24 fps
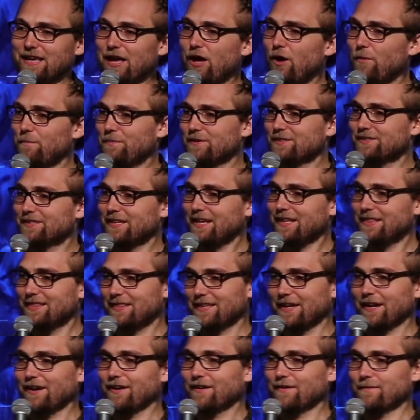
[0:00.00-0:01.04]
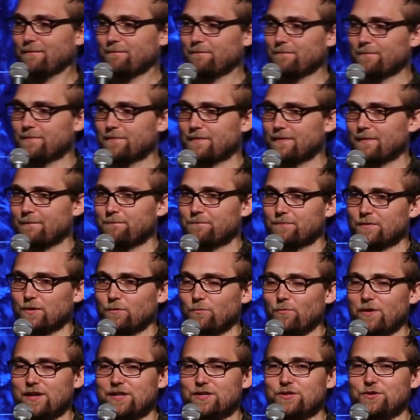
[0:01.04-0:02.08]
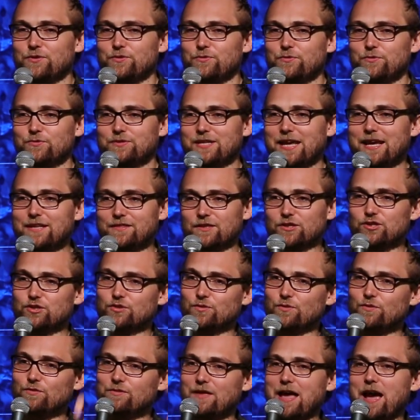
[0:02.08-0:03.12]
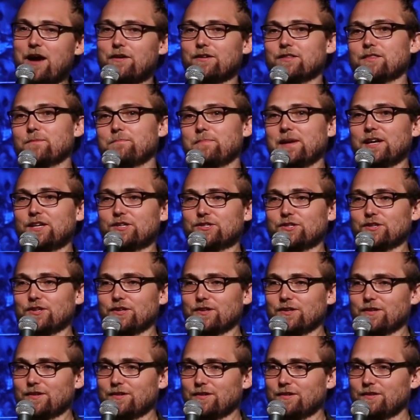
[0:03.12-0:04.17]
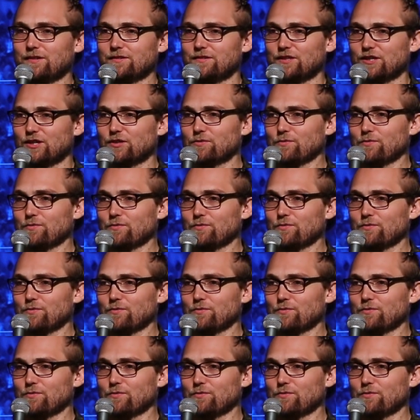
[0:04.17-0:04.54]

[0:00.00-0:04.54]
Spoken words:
to help us get there. When you take the truth out of the picture, the